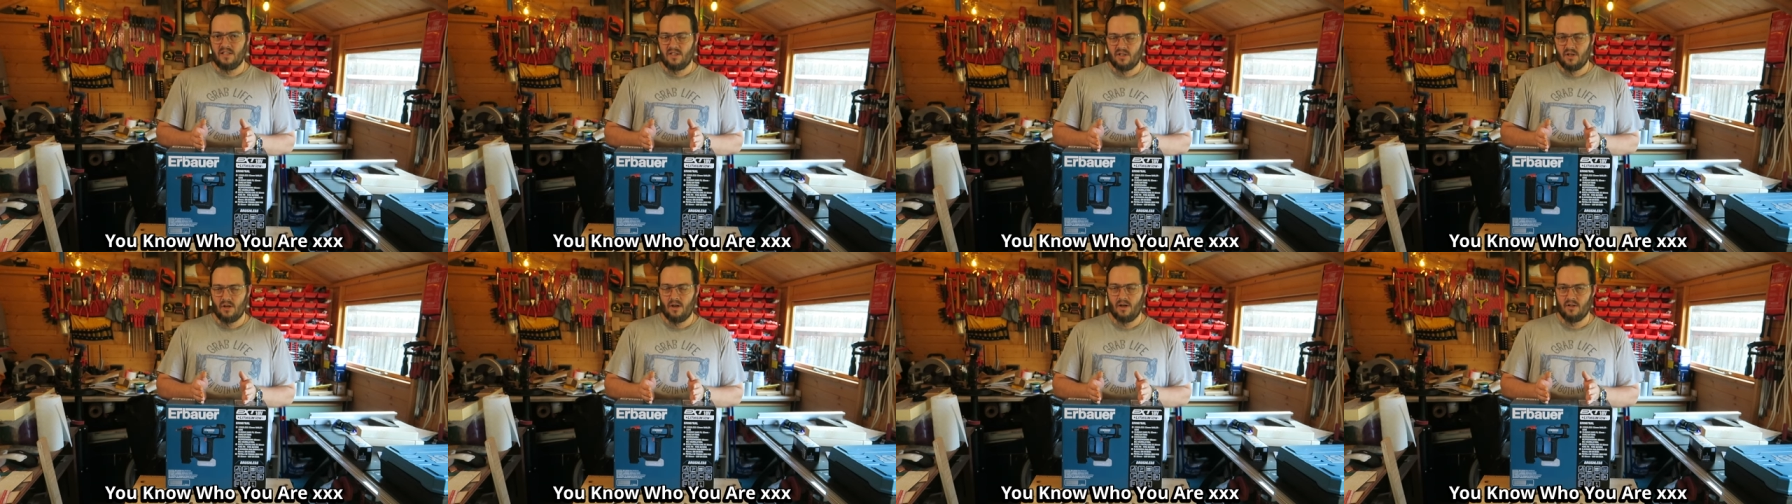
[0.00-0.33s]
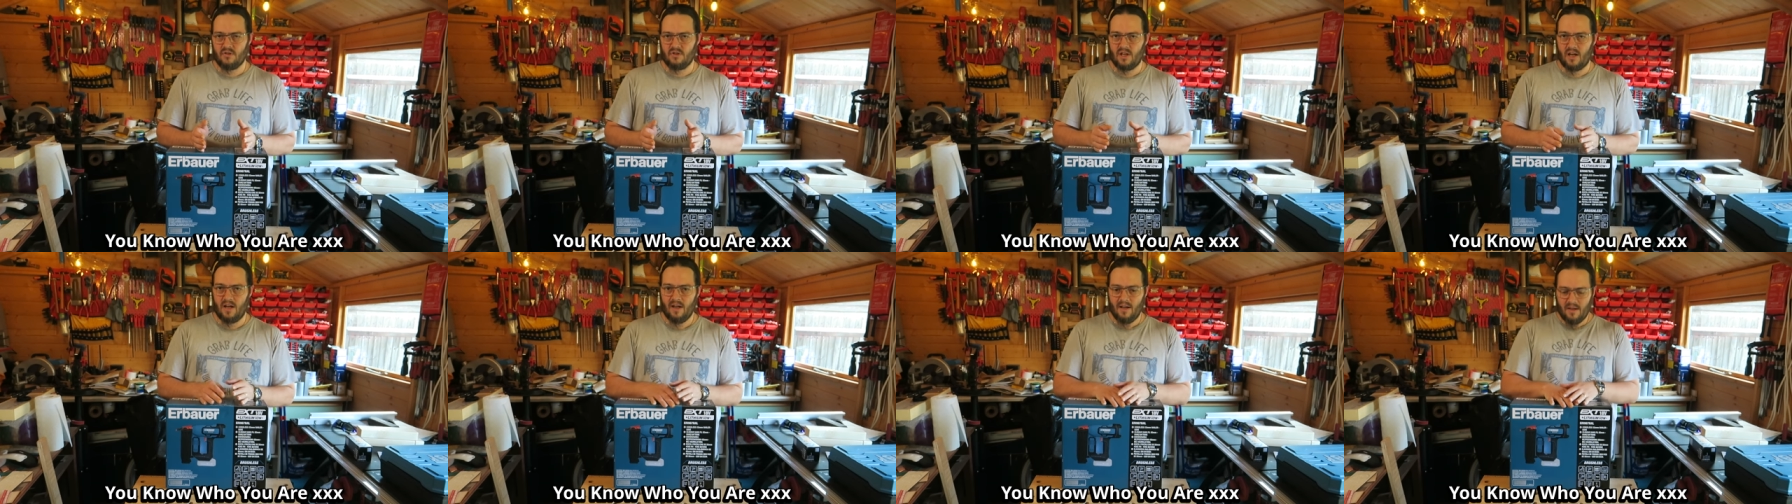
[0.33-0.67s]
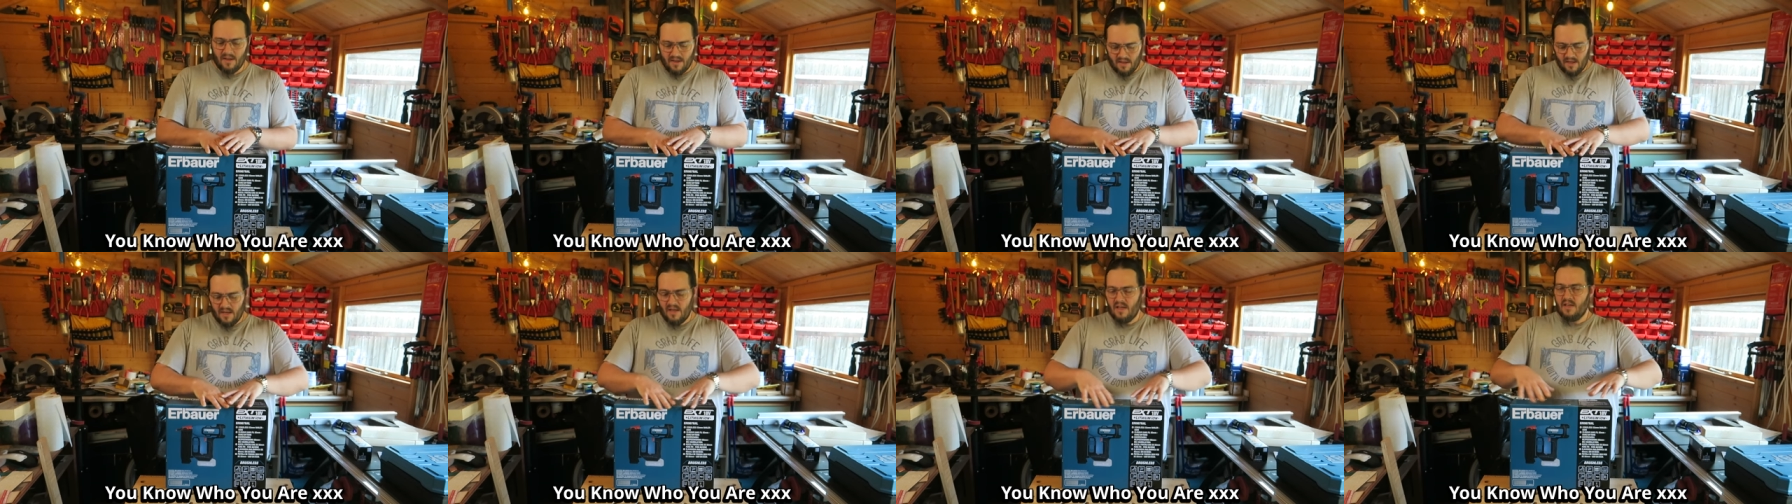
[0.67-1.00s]
charger
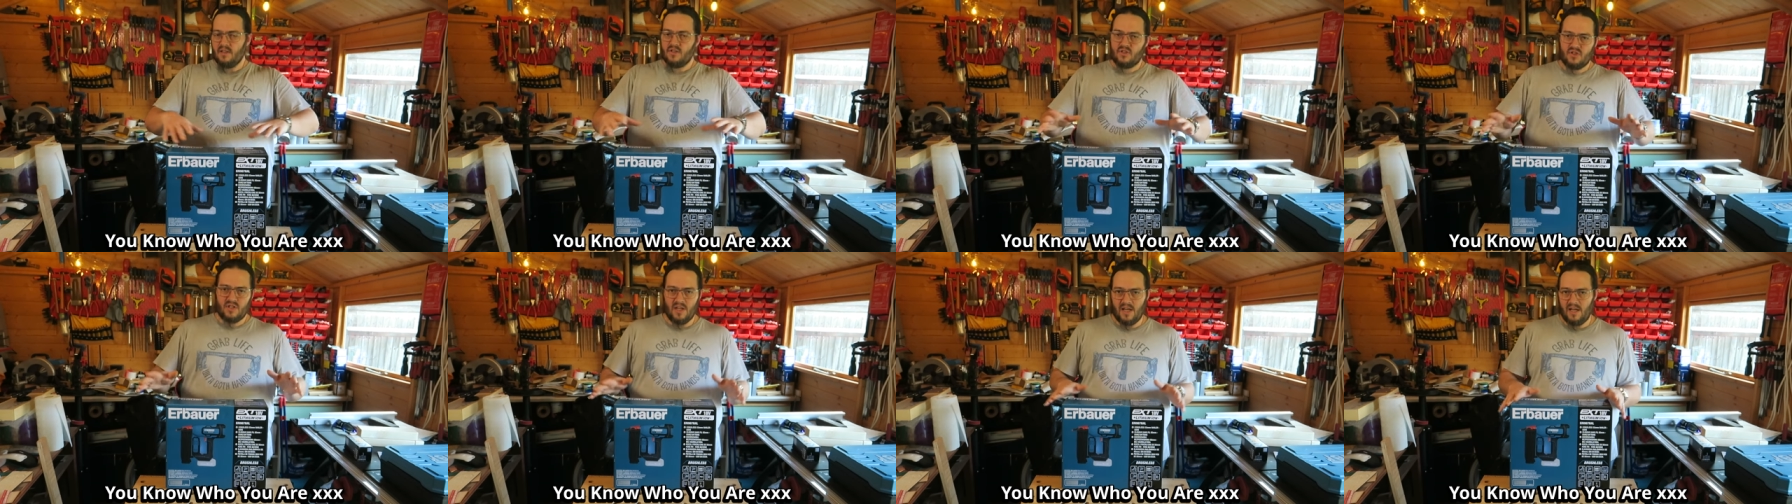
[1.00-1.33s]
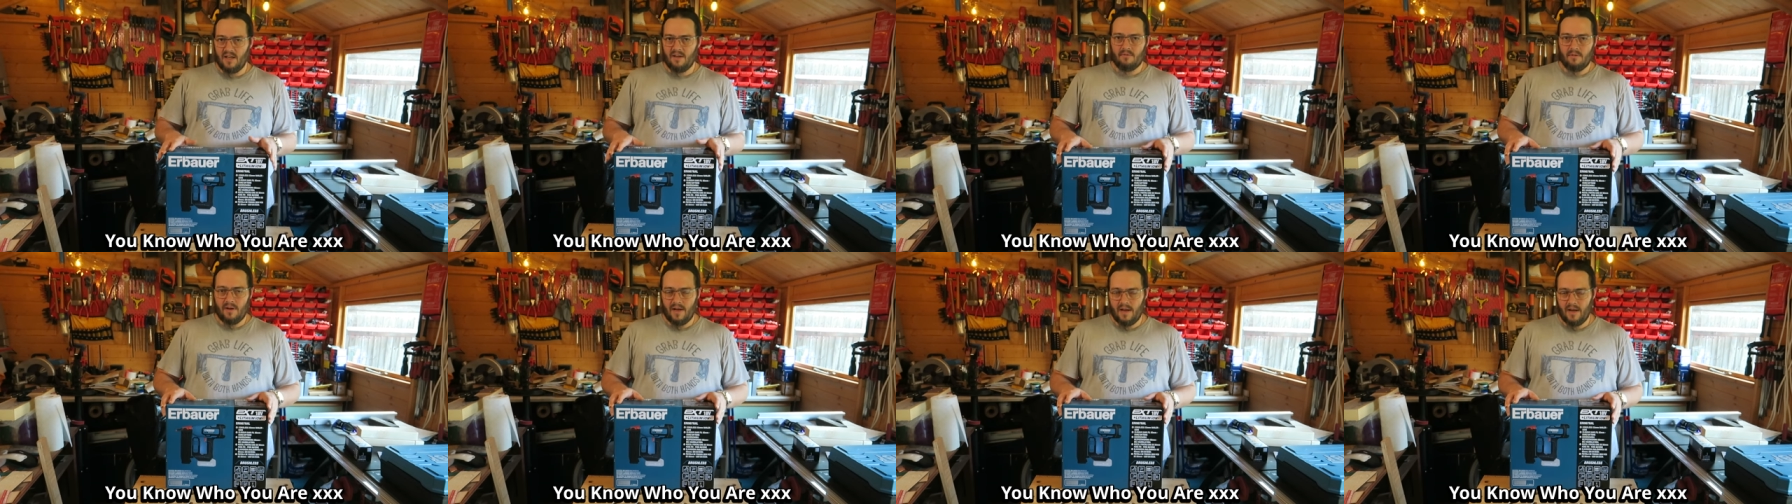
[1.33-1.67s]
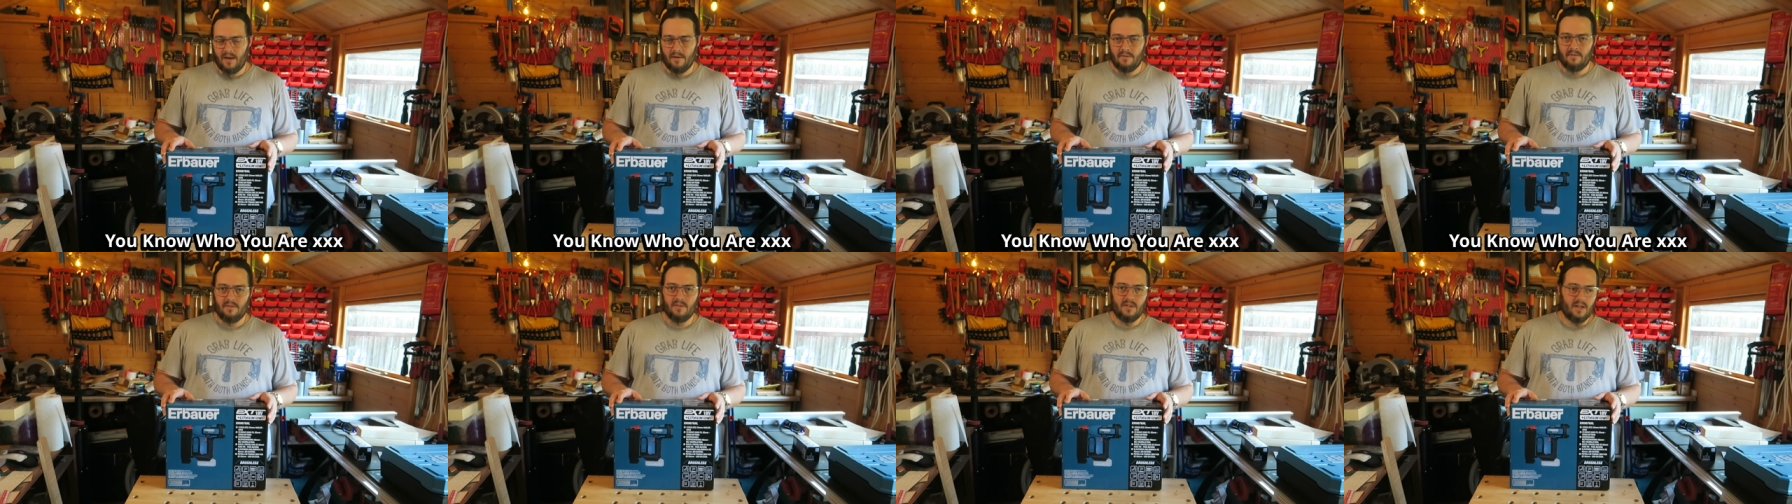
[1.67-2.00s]
sitting
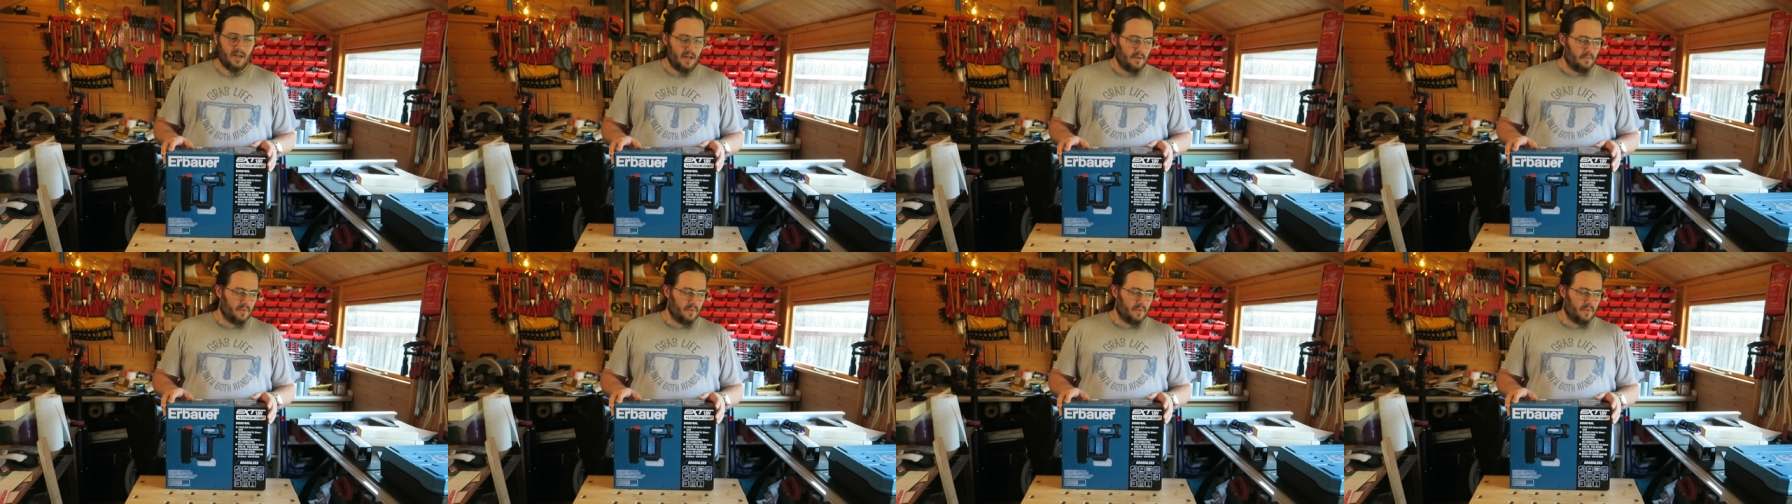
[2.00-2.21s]
around,